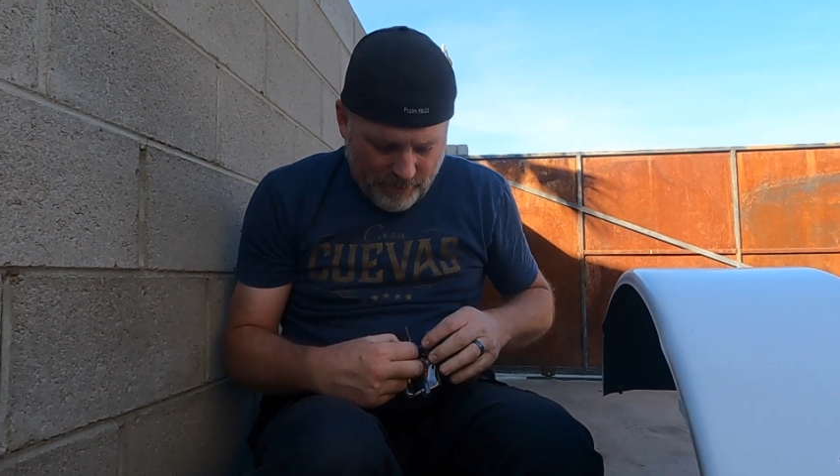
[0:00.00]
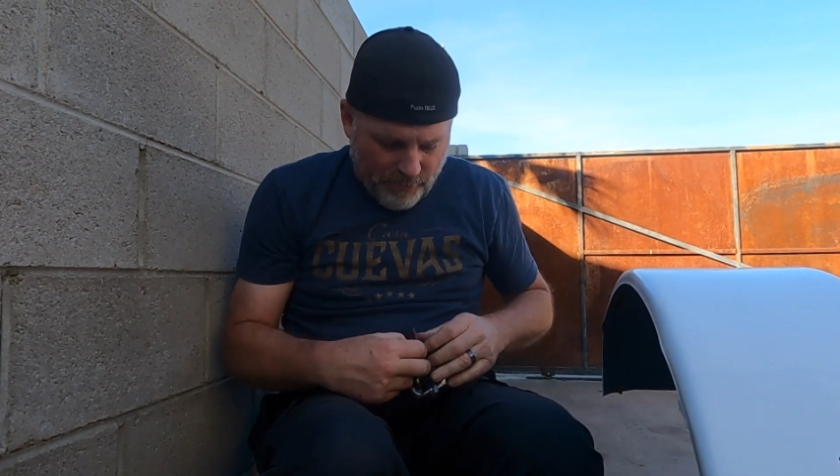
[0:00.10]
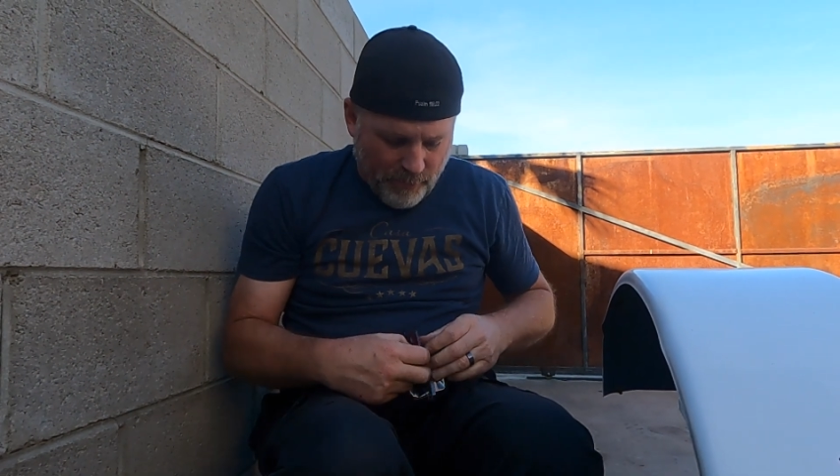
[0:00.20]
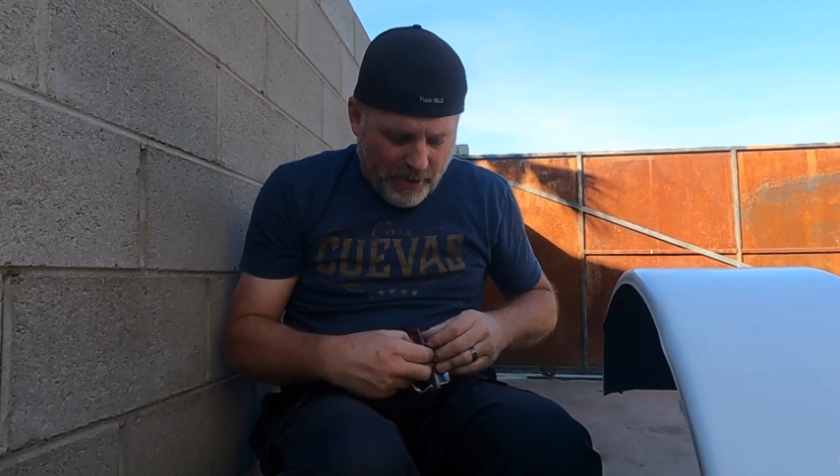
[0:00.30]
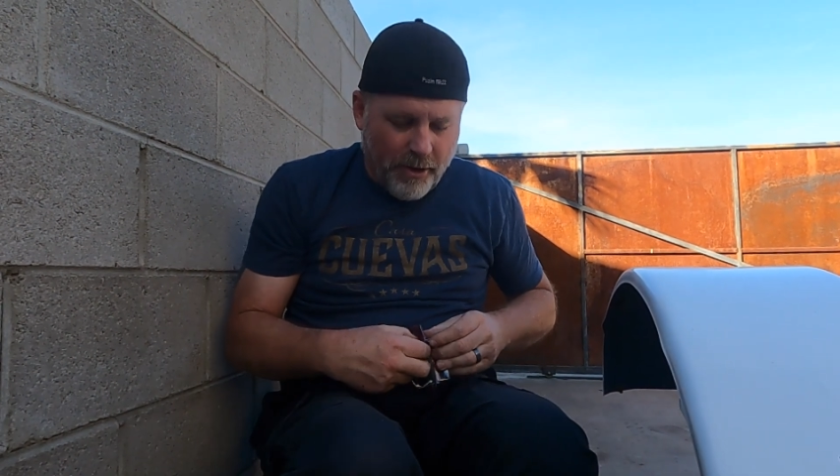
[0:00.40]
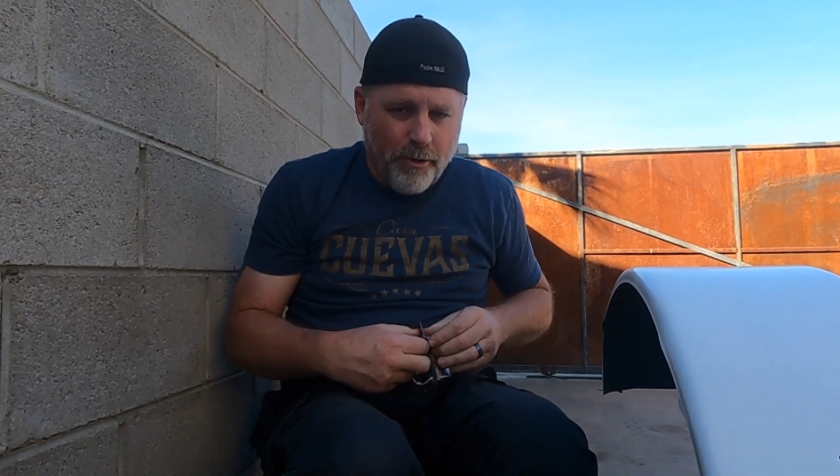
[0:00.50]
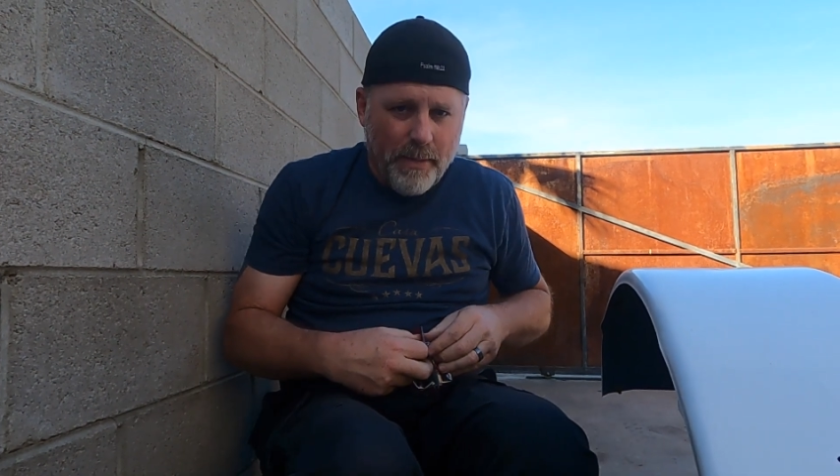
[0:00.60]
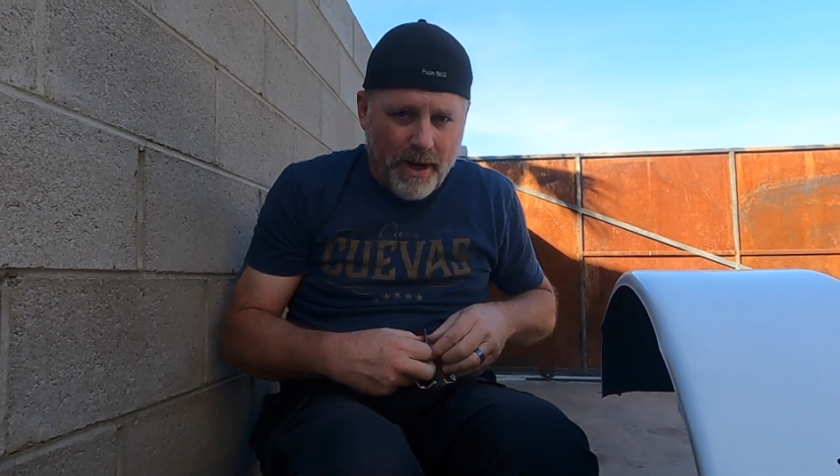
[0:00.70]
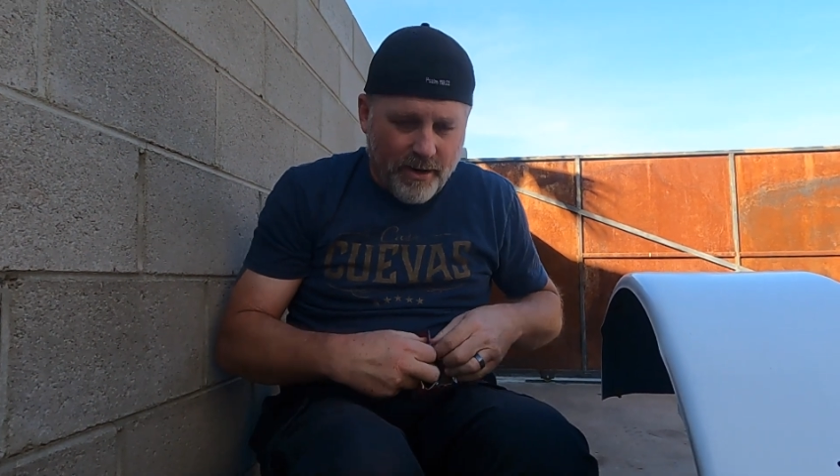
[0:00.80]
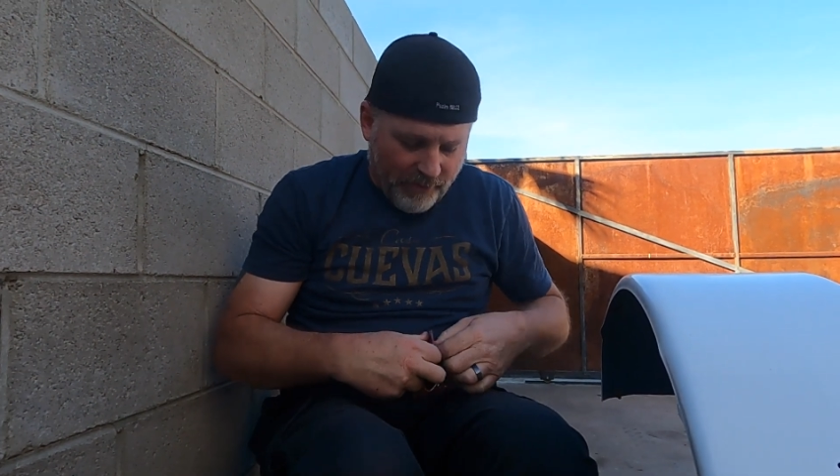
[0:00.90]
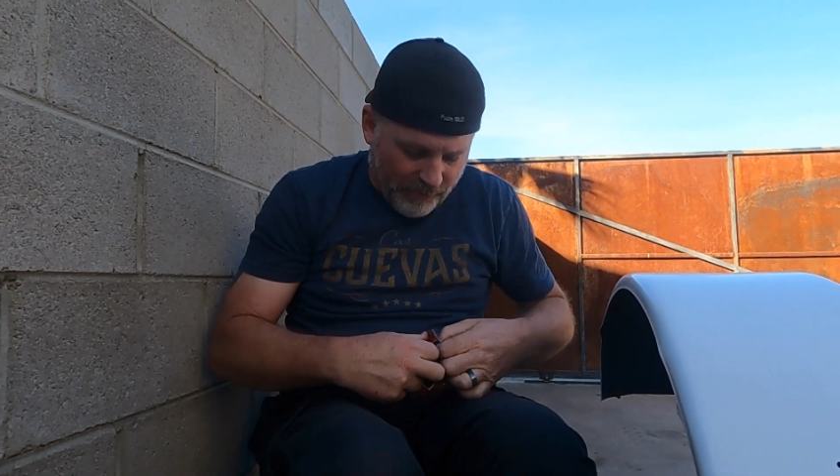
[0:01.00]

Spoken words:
don't know why they hermetically